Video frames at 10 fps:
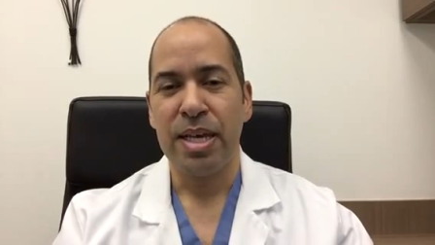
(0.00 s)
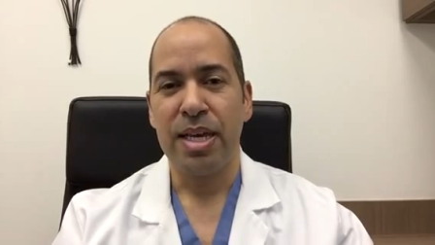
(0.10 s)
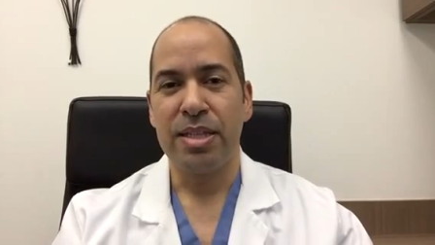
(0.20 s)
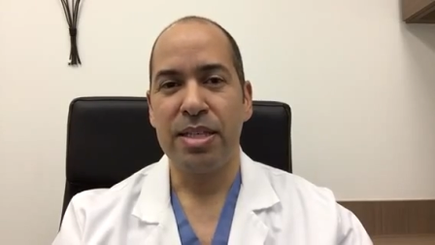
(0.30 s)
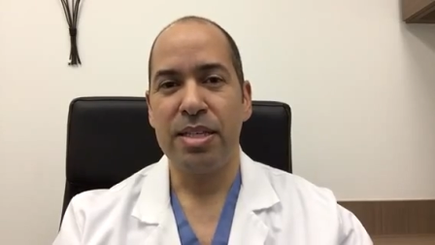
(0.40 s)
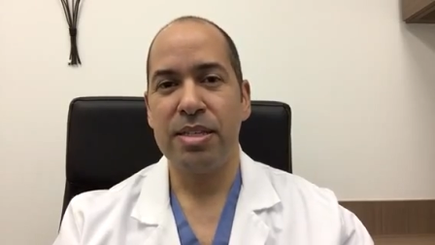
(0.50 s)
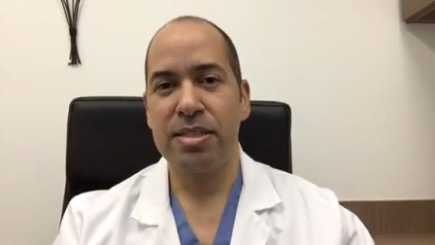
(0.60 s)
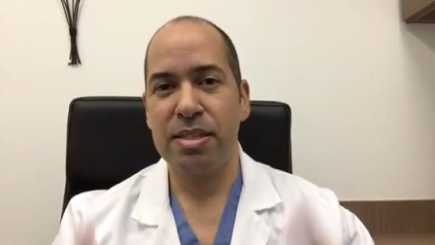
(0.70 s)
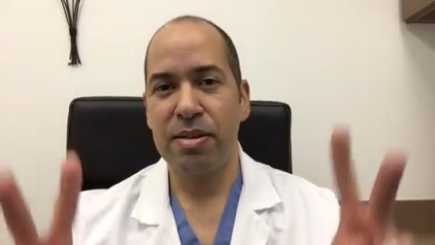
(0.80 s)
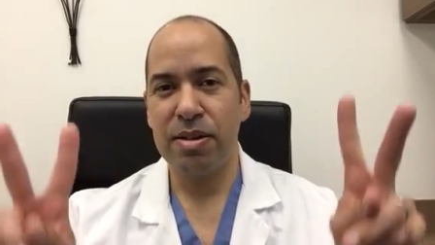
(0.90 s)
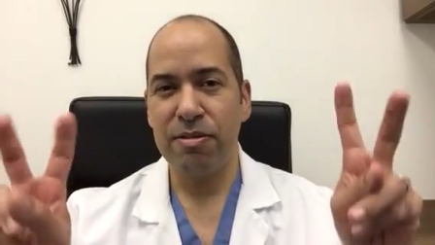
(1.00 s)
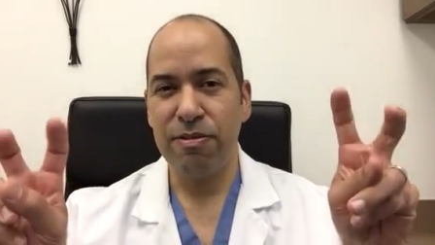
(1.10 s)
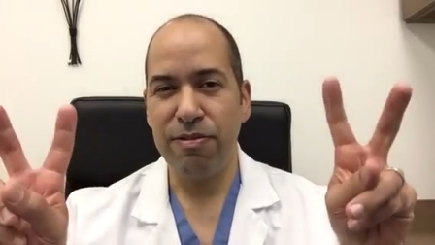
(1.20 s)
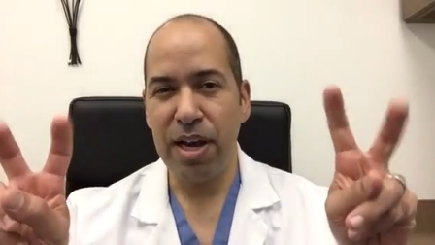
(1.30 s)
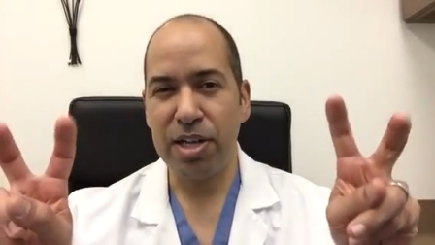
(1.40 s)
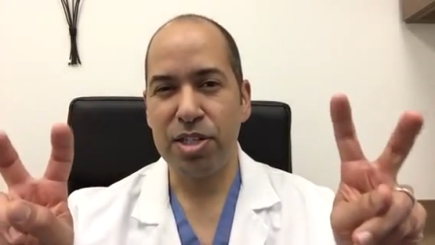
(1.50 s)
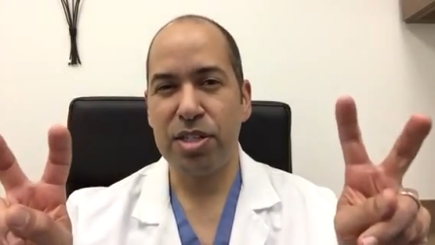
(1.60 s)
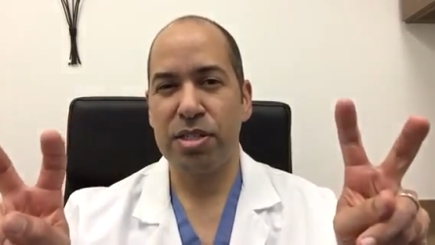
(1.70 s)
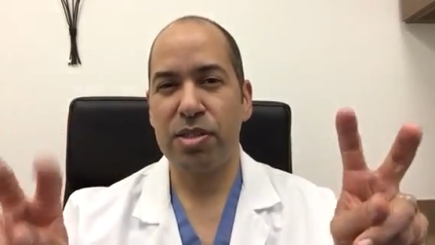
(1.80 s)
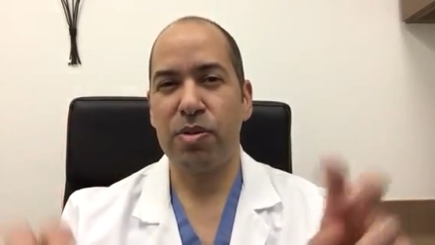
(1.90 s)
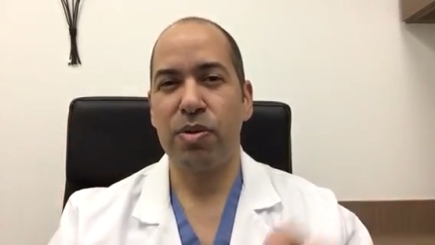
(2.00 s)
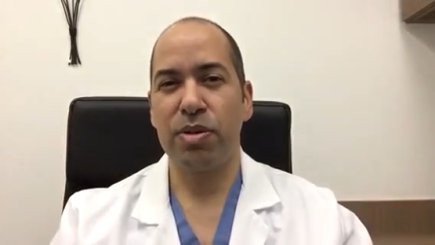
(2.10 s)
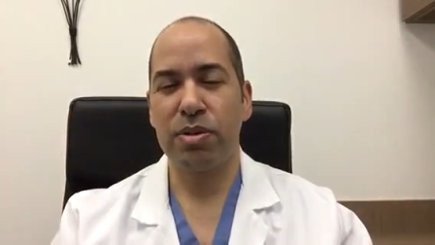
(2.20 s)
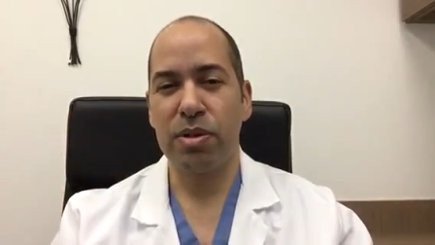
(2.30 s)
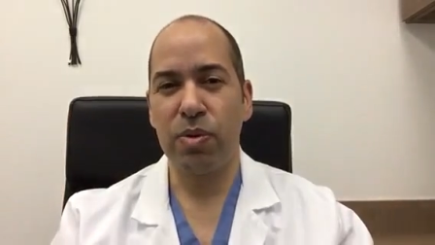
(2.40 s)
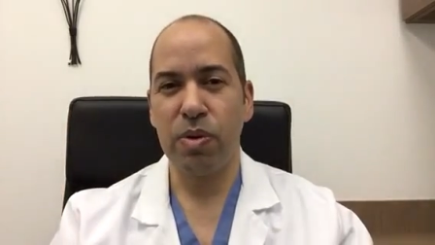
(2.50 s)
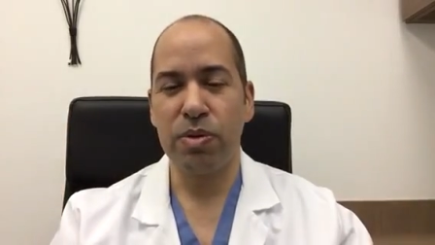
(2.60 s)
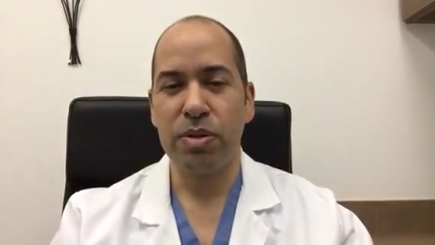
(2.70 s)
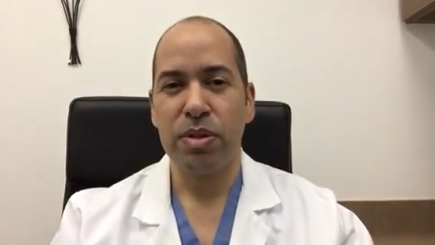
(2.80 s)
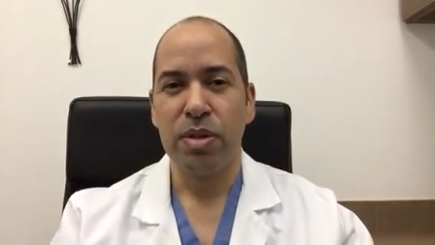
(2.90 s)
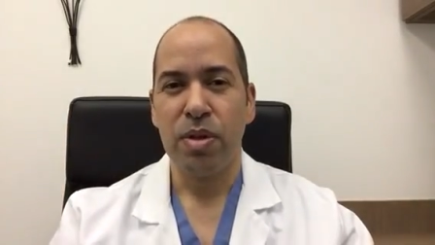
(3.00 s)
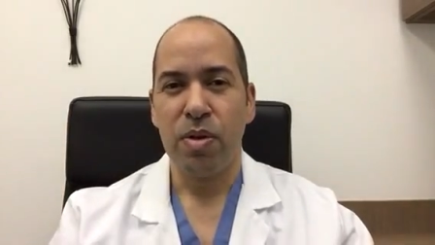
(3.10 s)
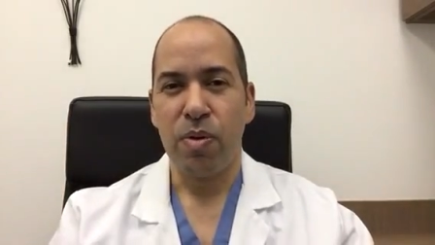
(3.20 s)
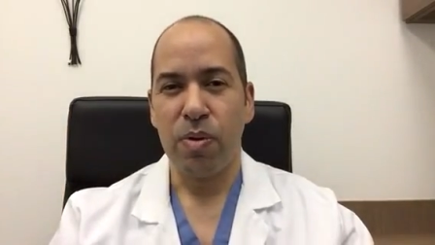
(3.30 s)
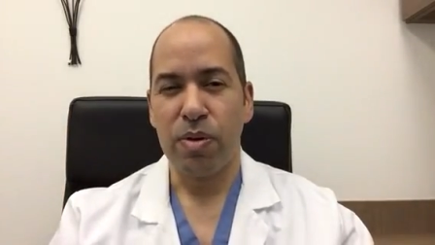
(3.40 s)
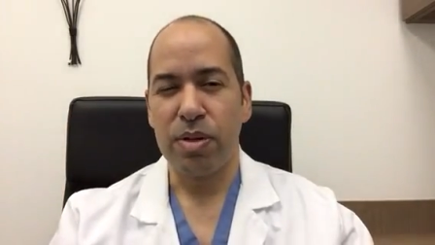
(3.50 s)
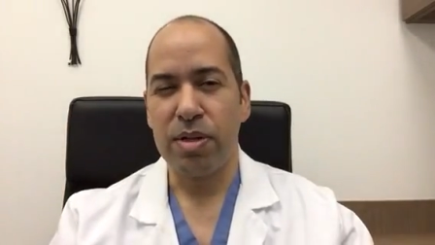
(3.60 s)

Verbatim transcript: And these infections, quote unquote, or